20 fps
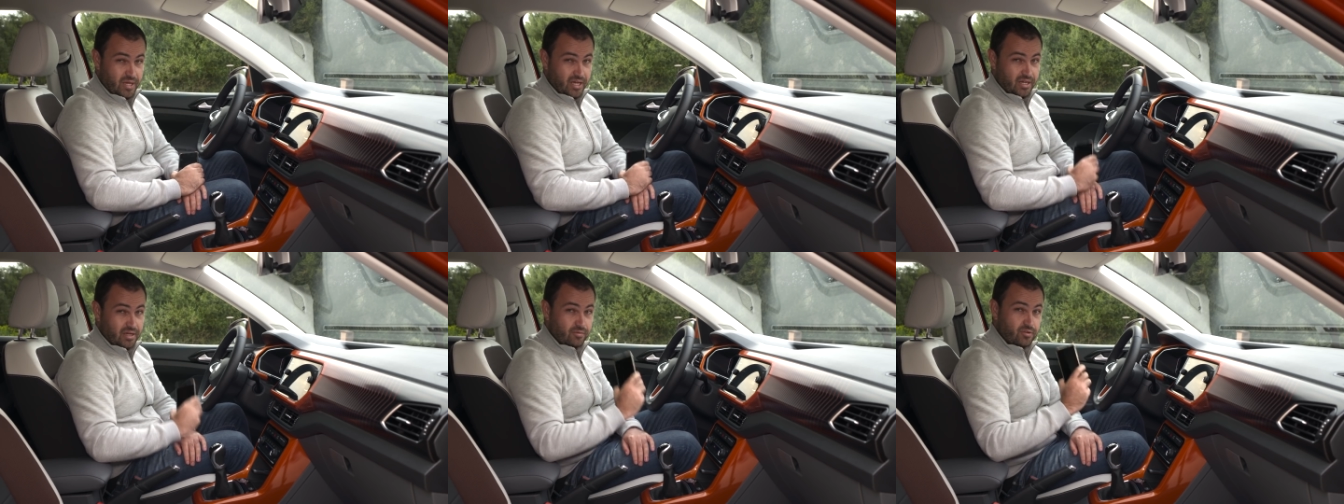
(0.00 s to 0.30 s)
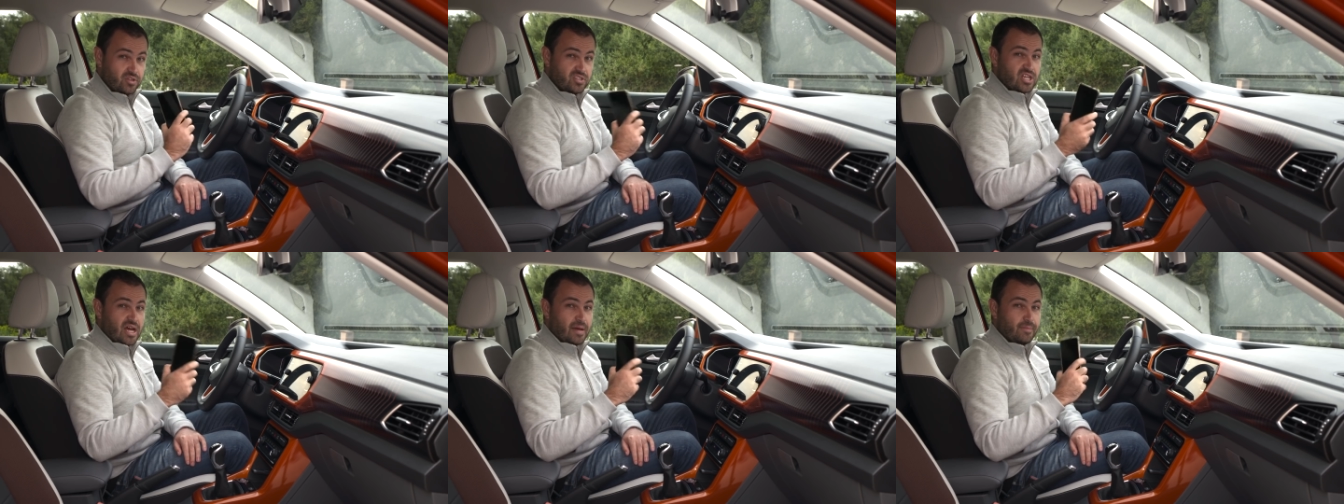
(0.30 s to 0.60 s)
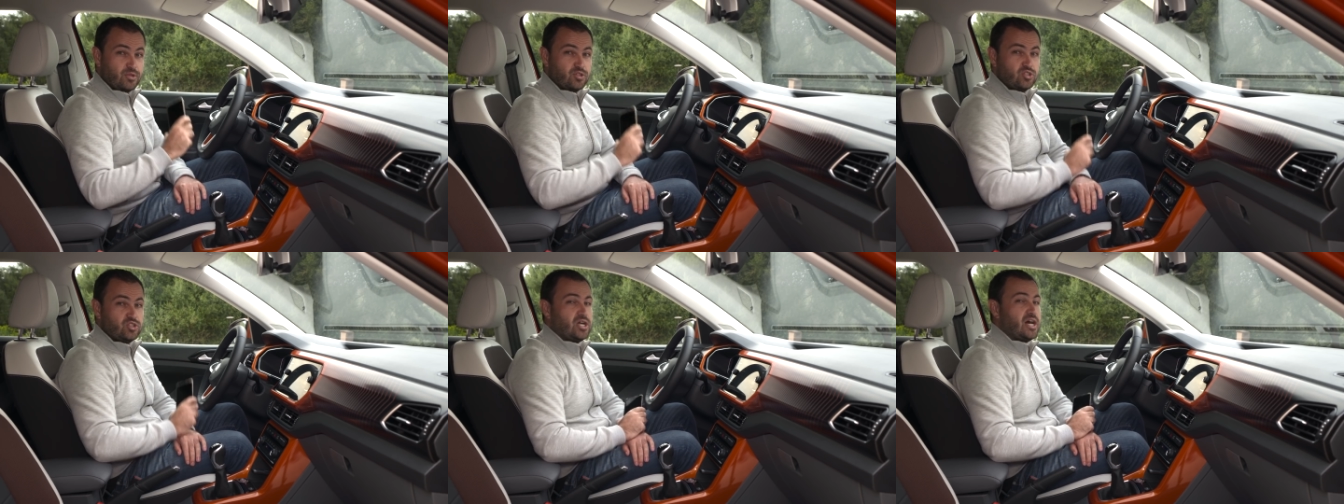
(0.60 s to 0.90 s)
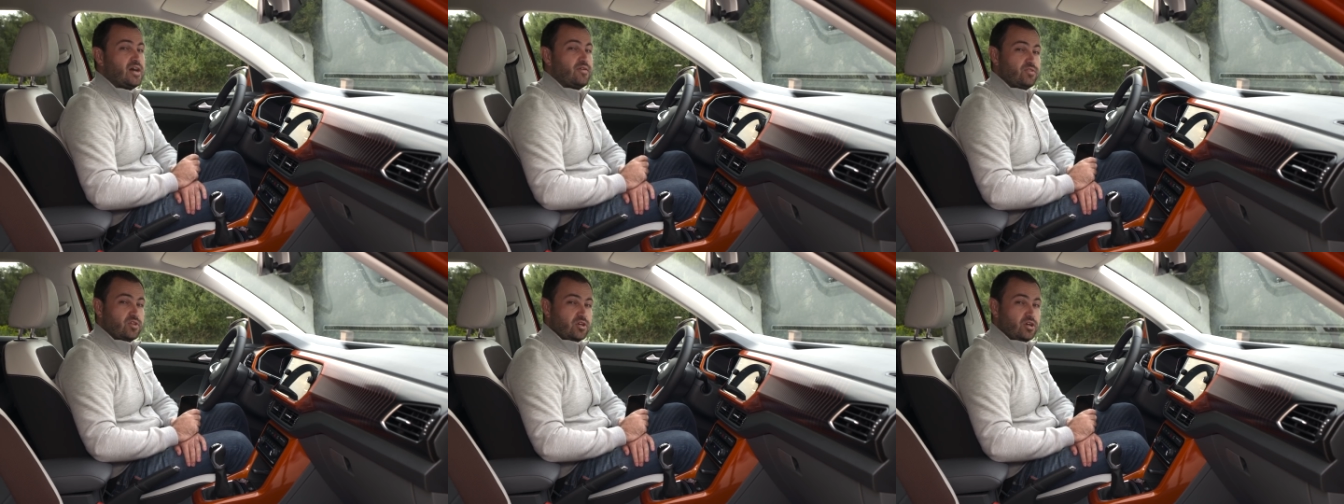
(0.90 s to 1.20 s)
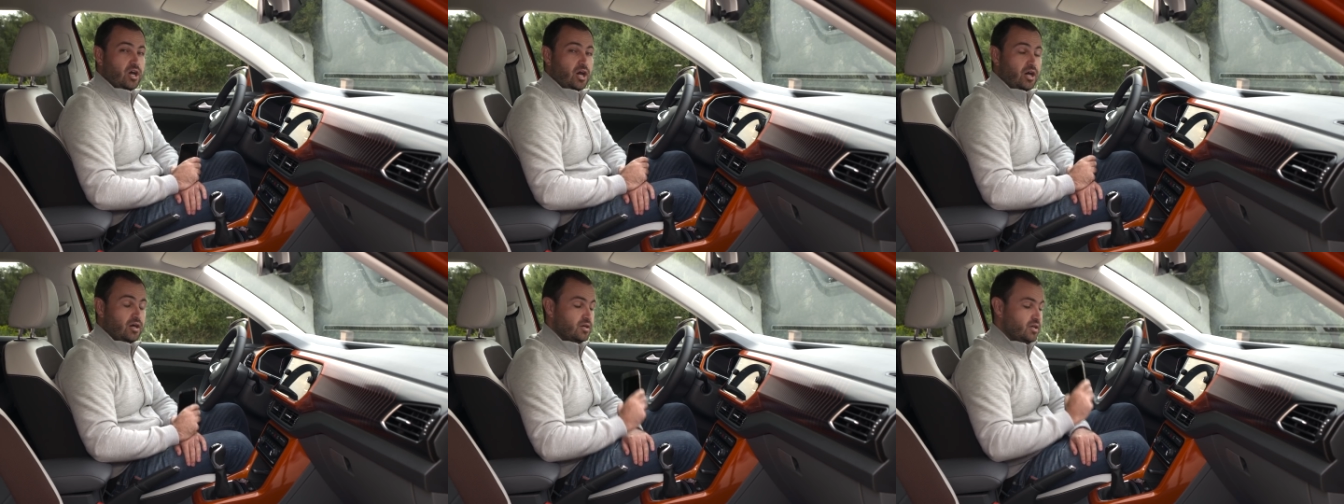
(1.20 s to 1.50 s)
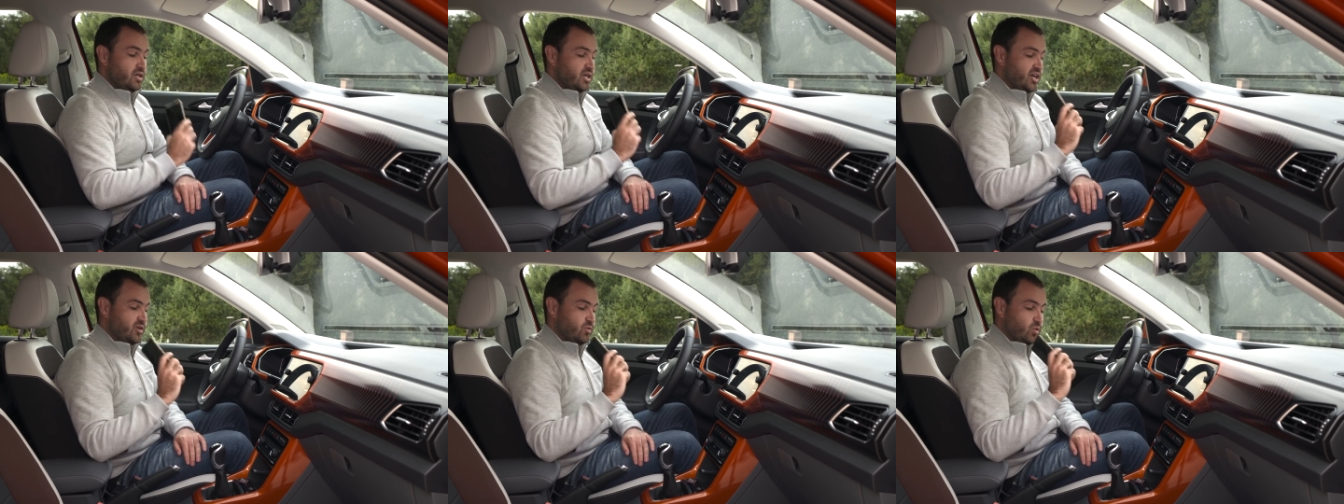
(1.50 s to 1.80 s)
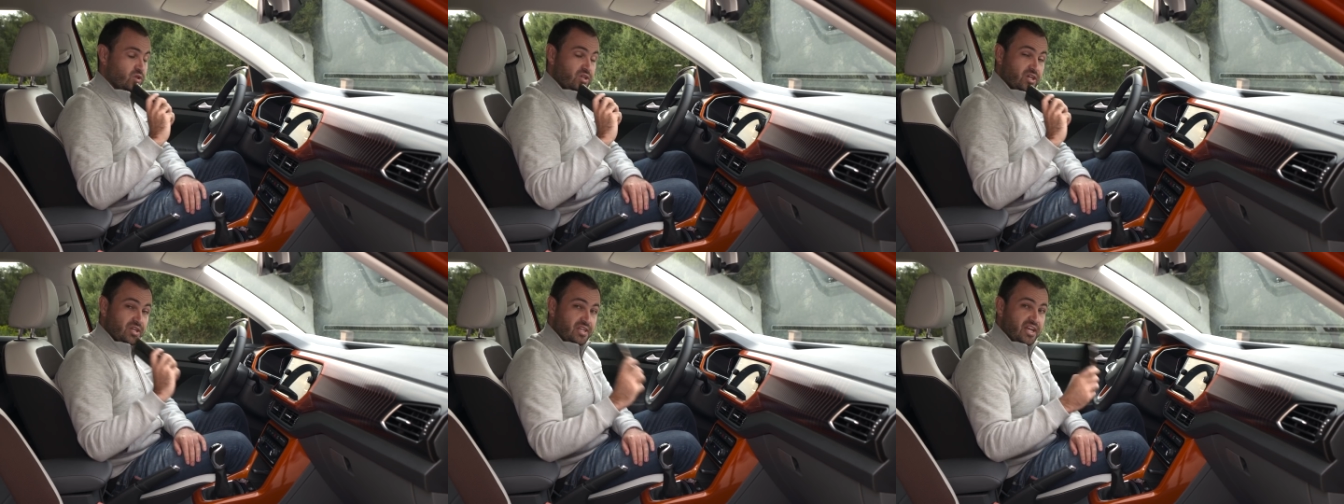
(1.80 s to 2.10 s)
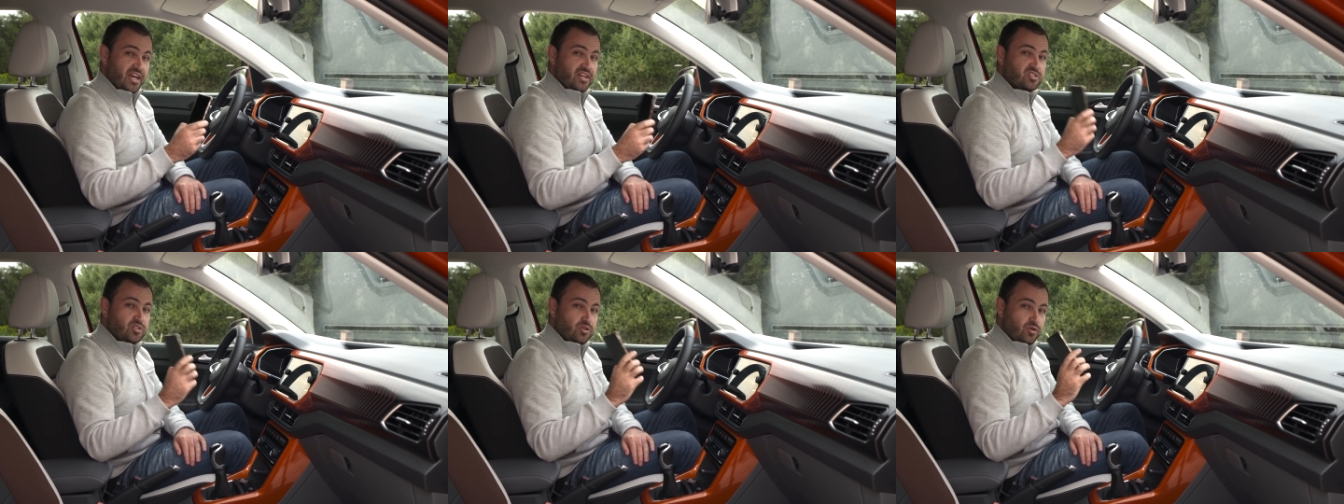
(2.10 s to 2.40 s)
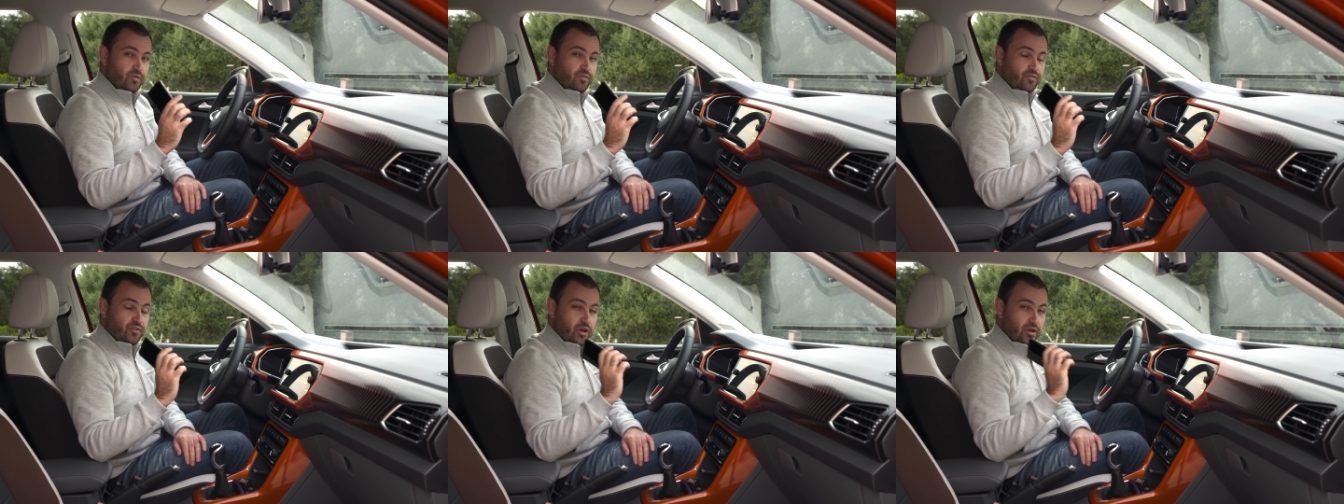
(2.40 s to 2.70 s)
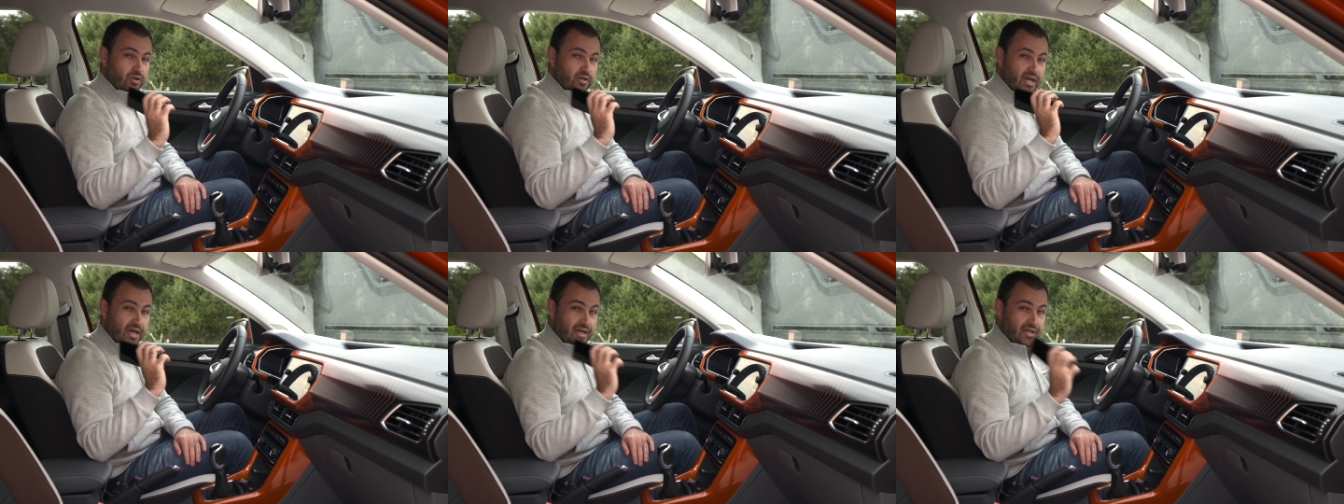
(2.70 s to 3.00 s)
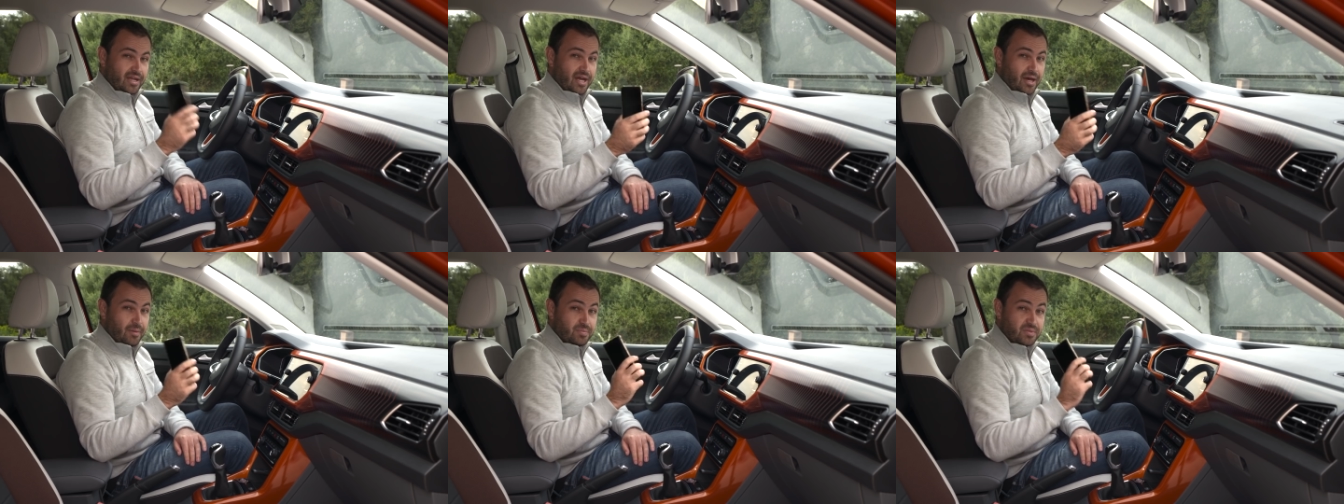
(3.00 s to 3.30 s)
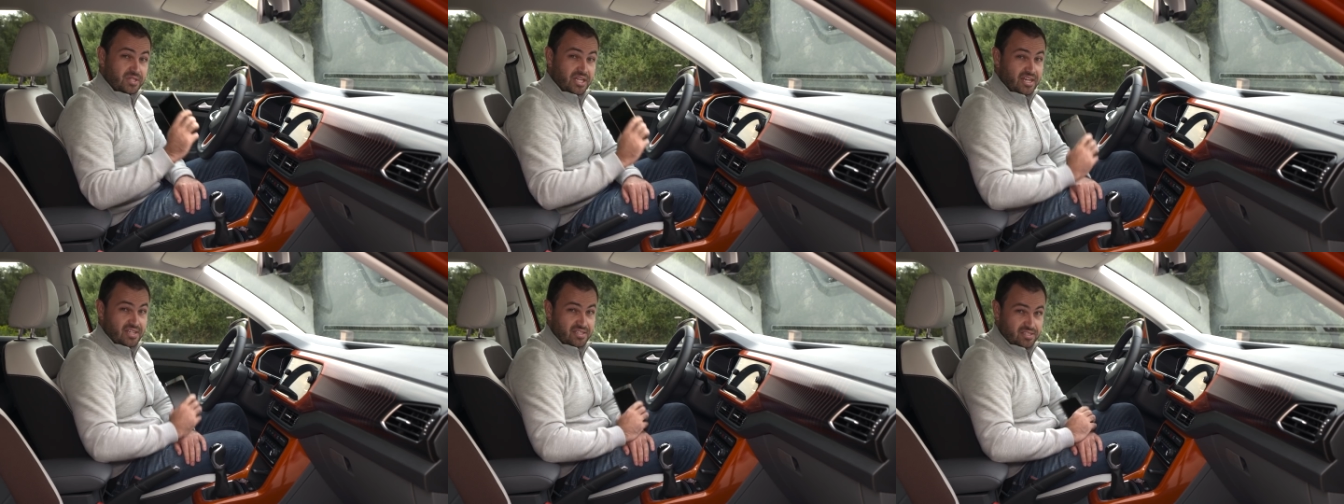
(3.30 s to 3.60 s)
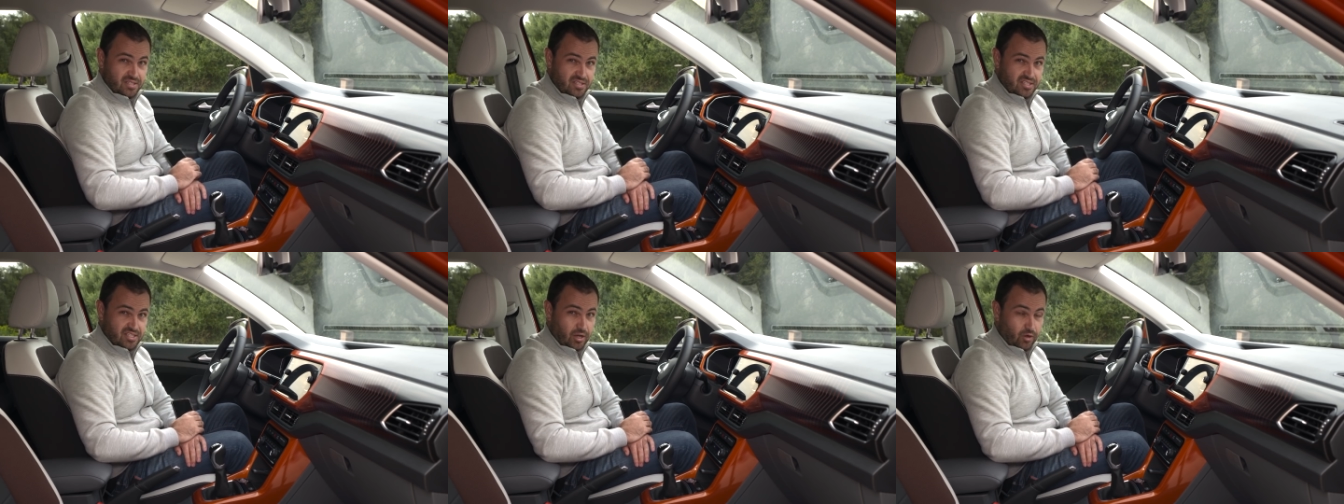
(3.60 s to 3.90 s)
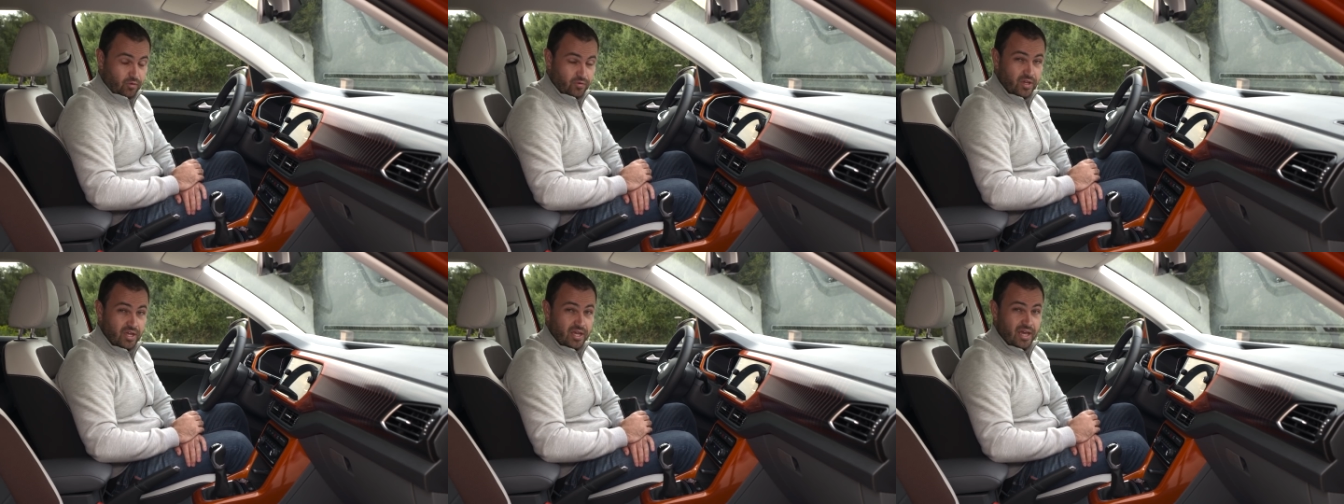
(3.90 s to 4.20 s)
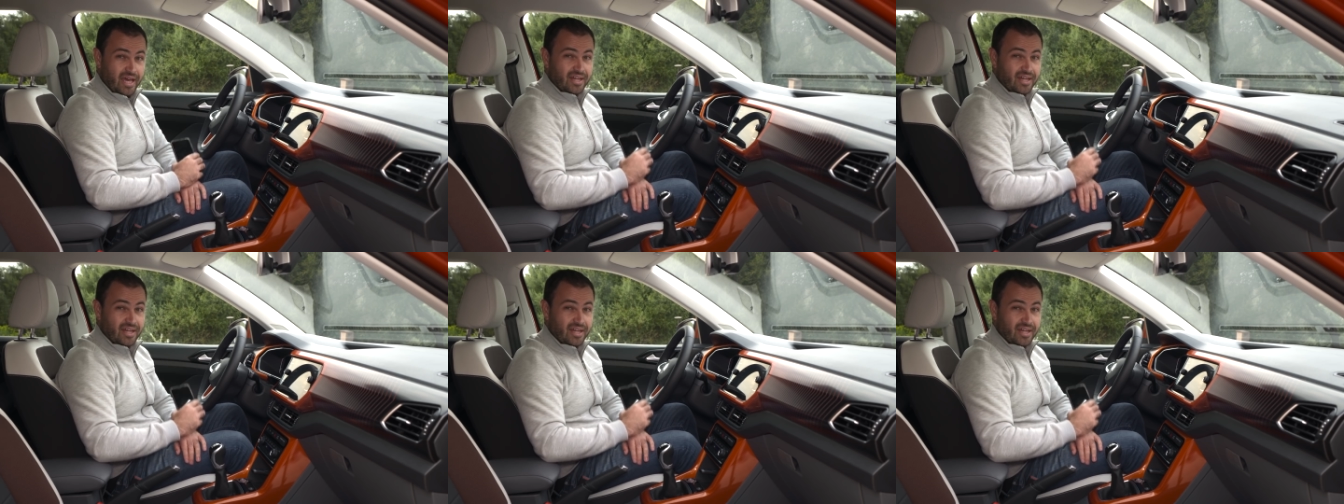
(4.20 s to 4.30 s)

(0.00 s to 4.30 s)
And every time you drive the car, it will connect to your phone and update itself.